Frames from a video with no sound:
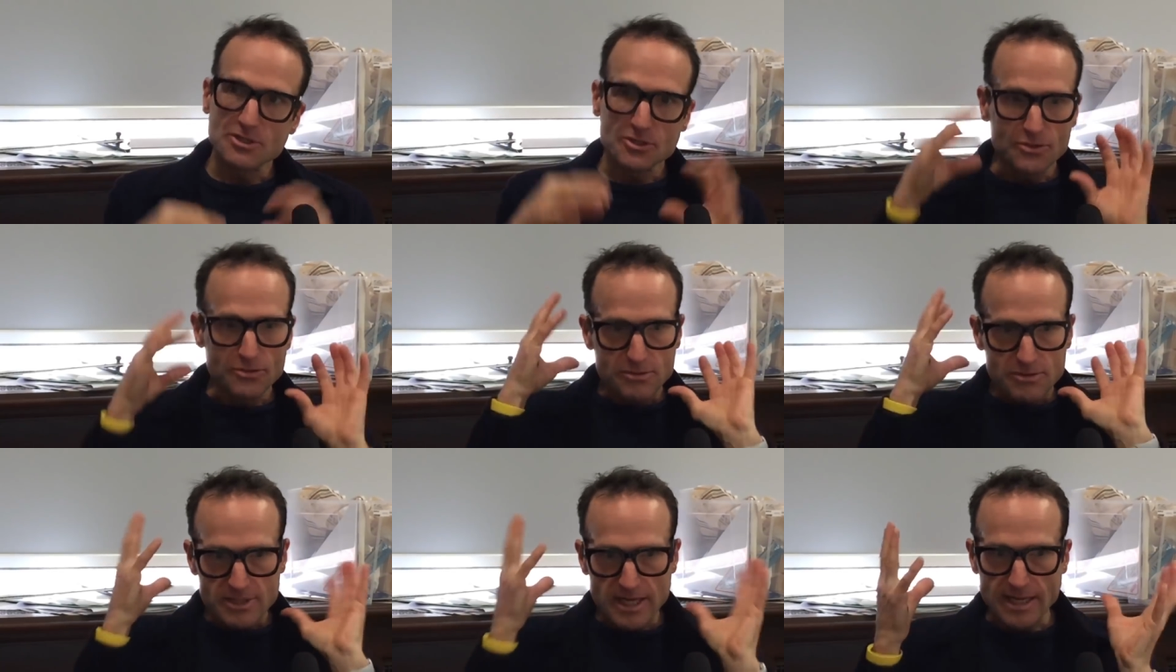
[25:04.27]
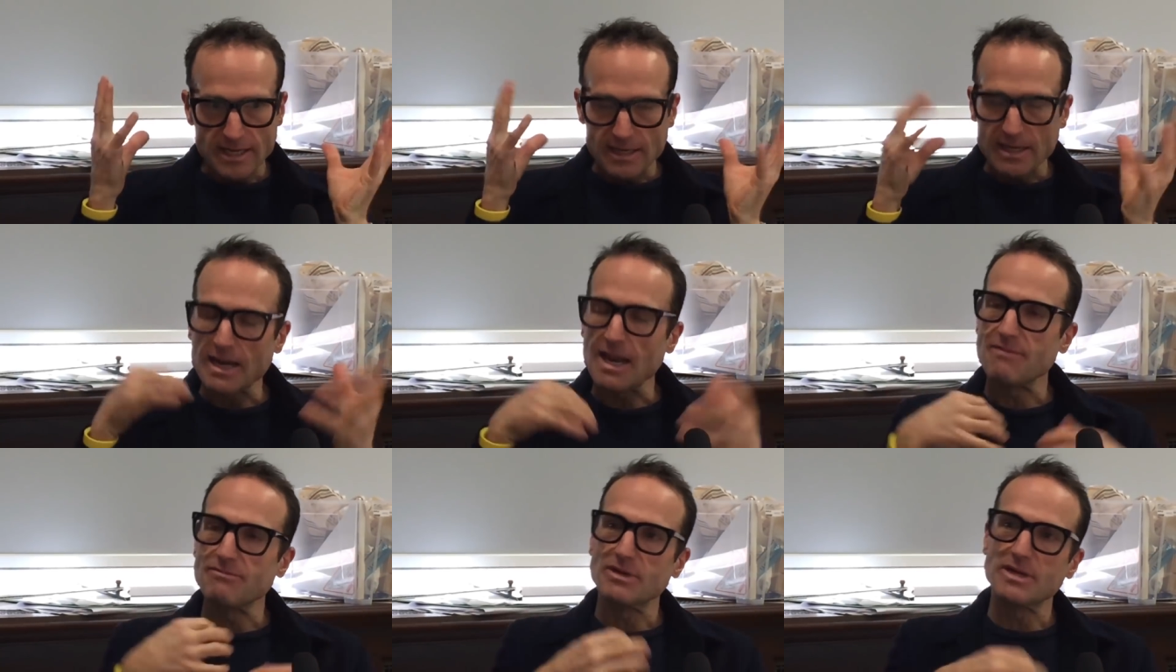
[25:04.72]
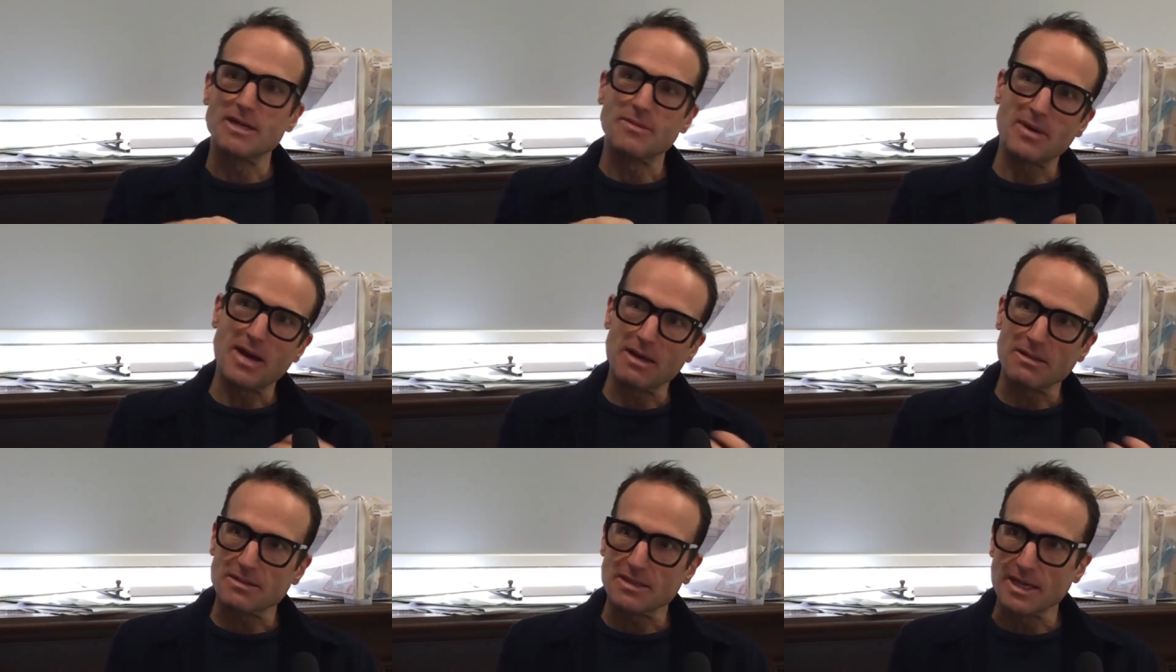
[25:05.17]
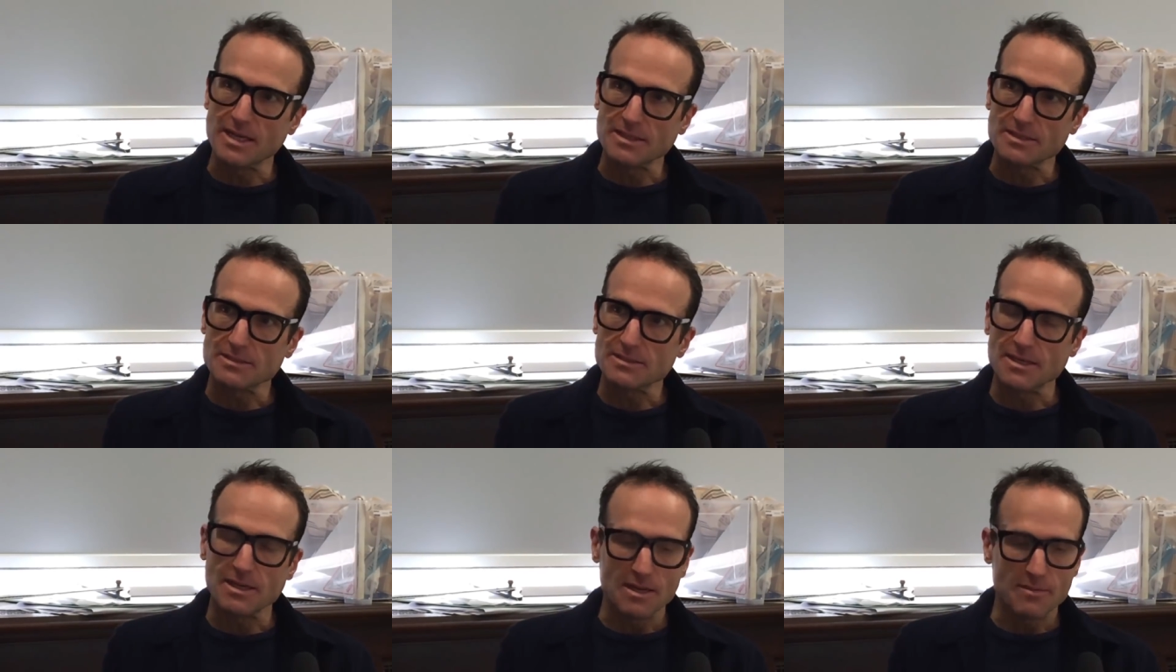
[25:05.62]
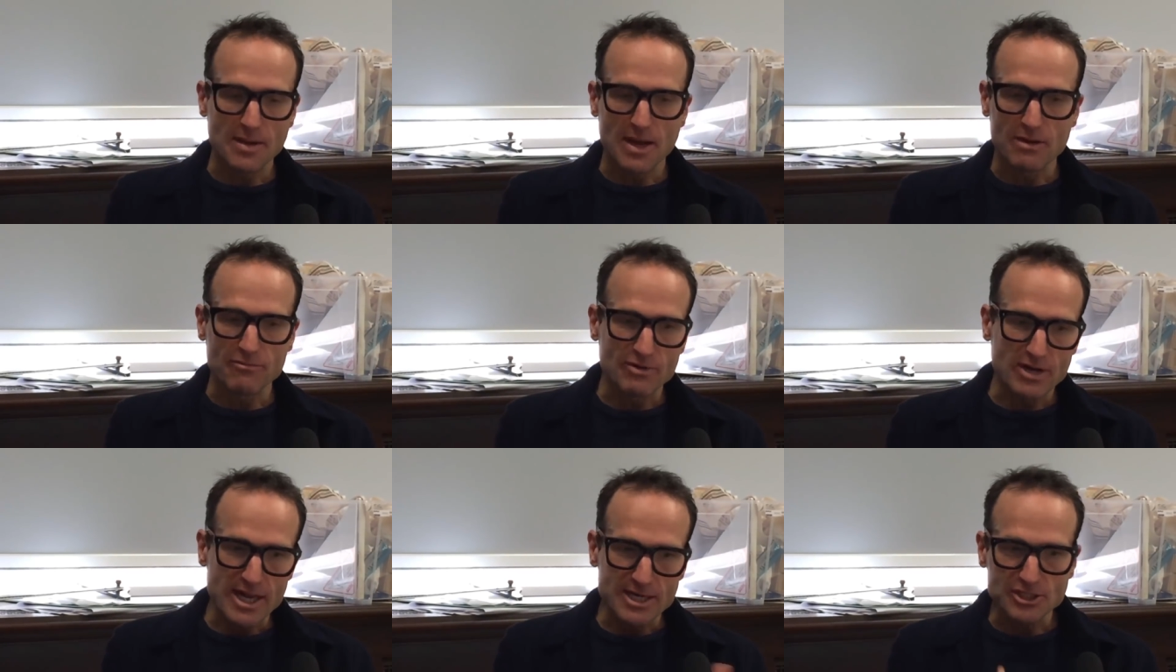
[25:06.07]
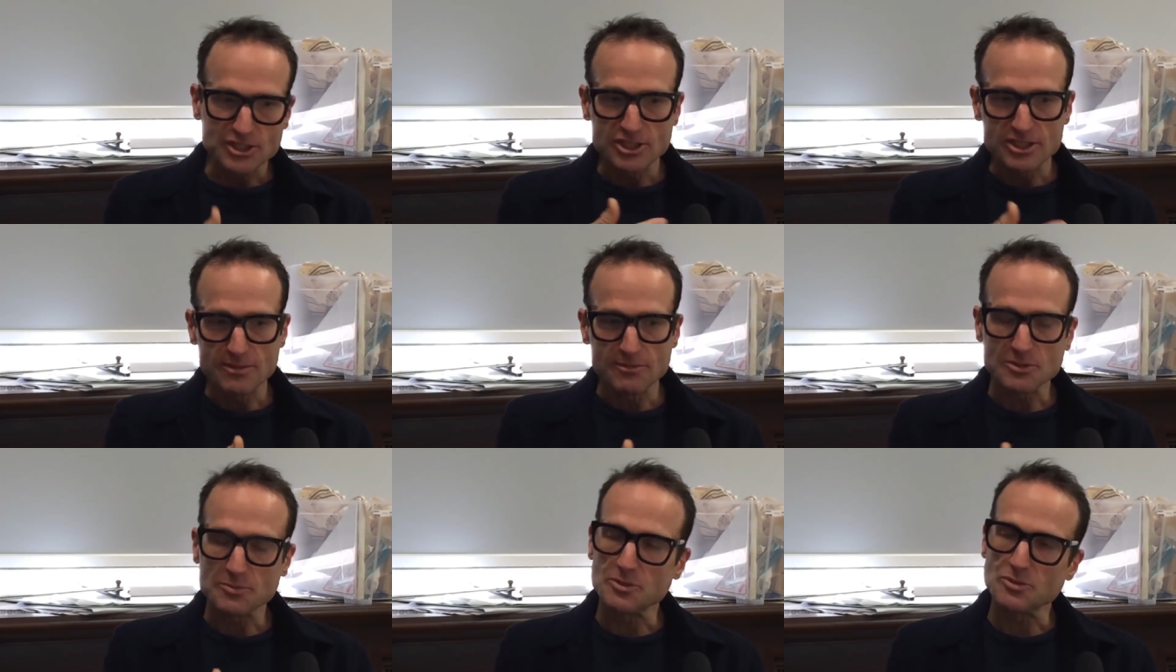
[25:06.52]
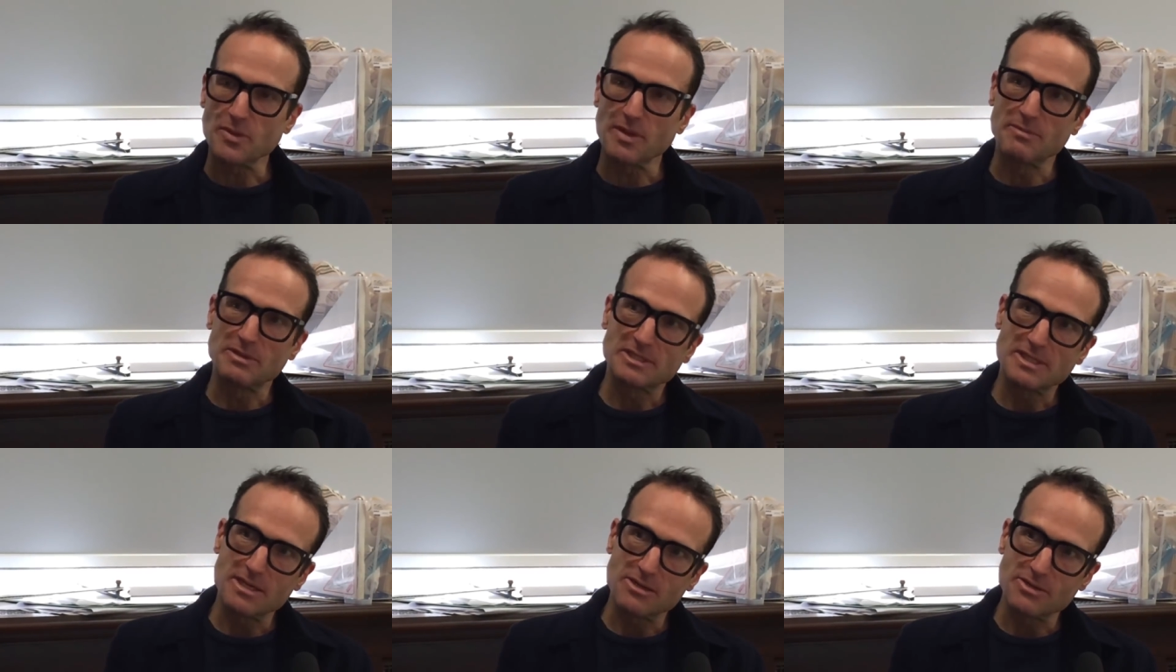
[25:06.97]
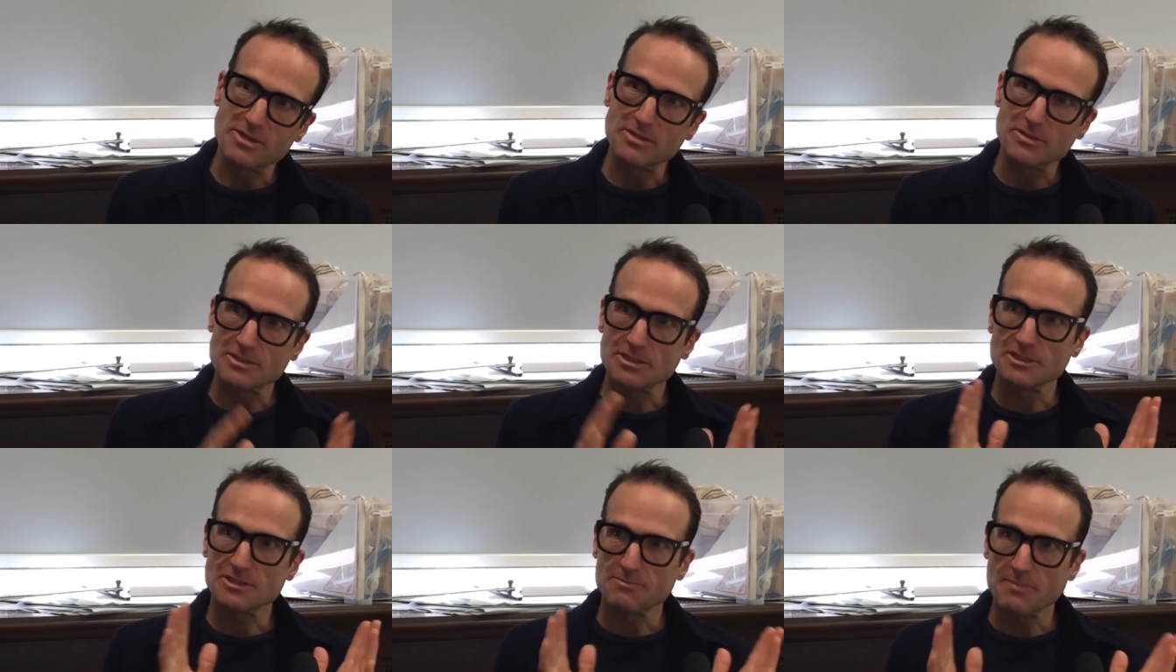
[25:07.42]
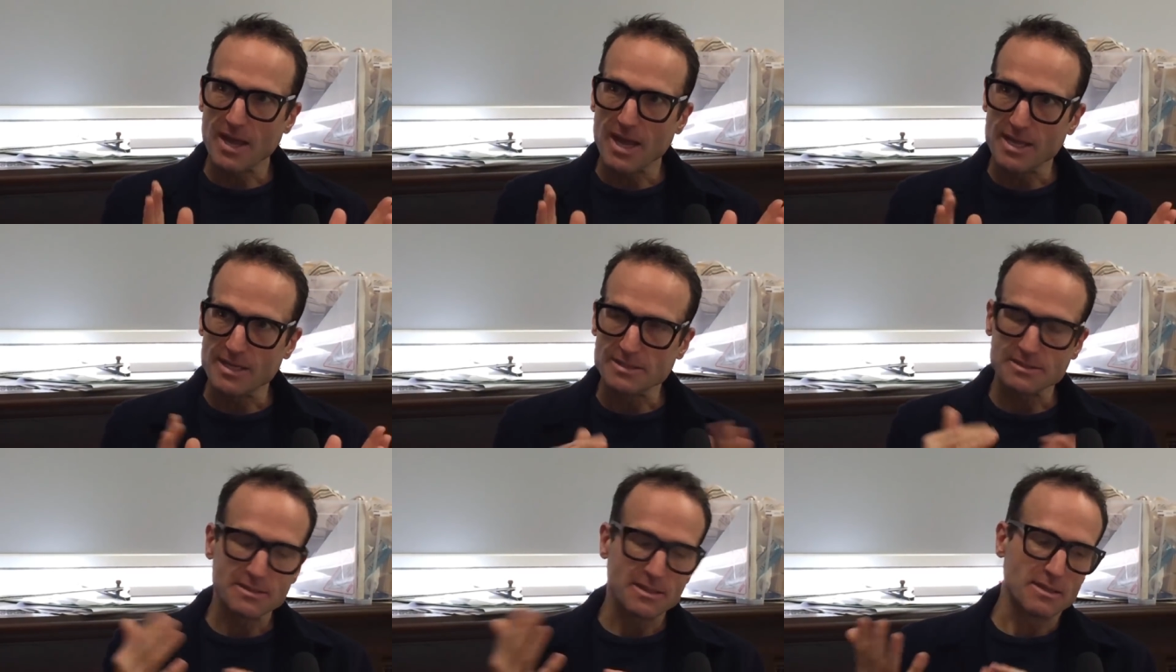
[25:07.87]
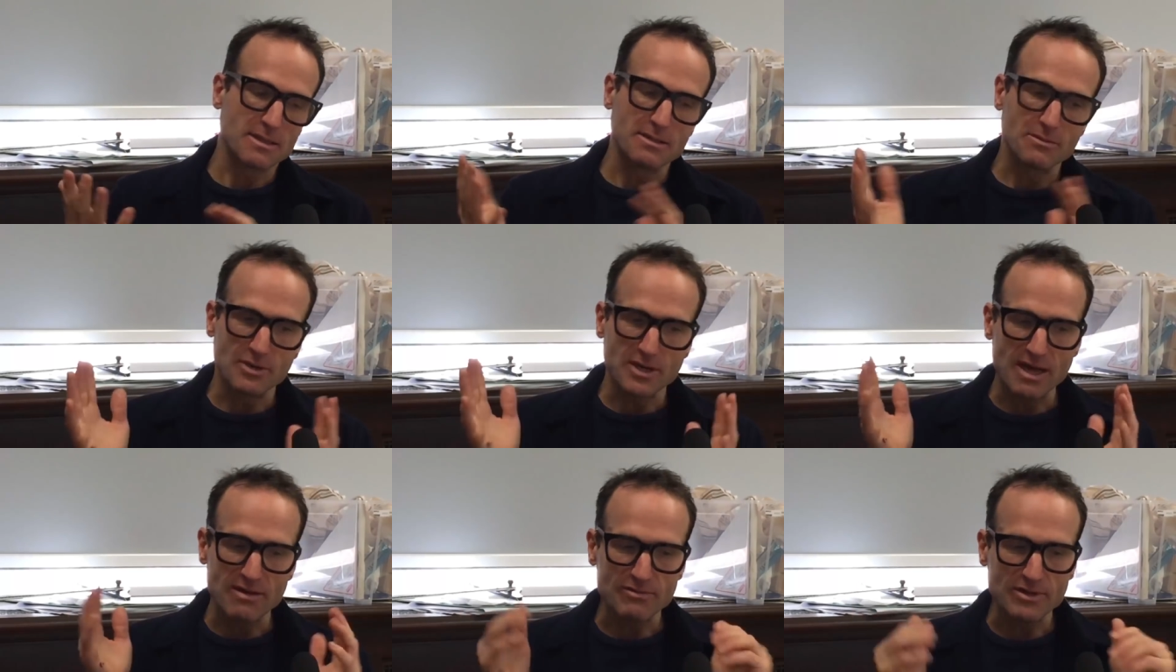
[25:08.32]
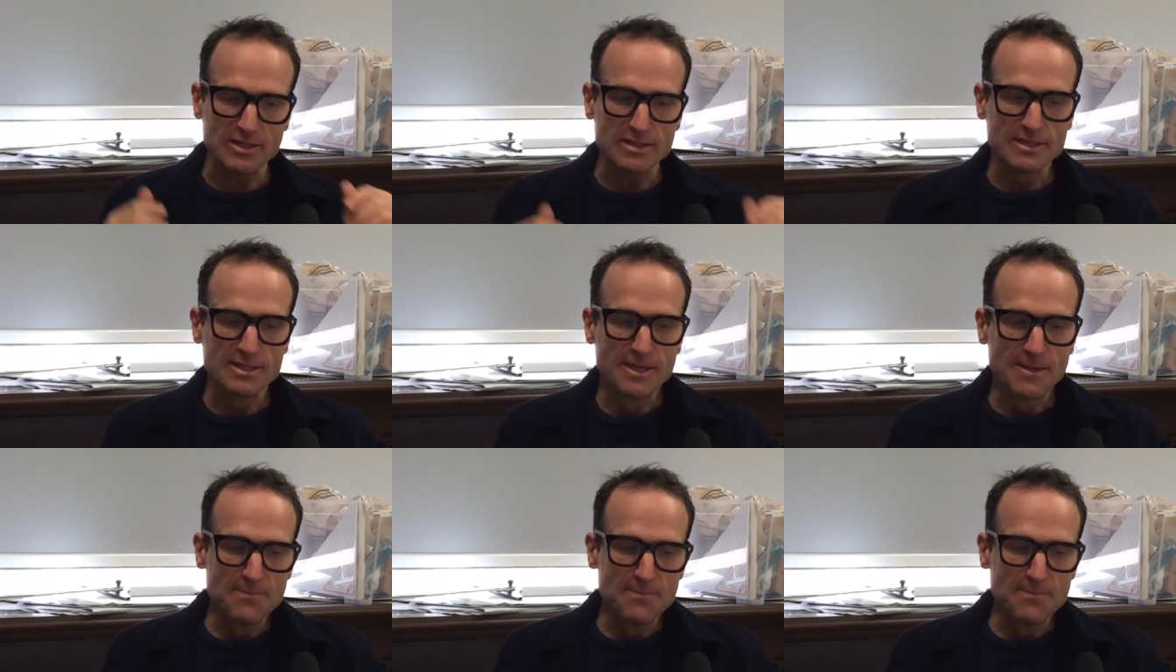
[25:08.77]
You think cleverly about things, you know, about relationships between materials, space, you know, whatever.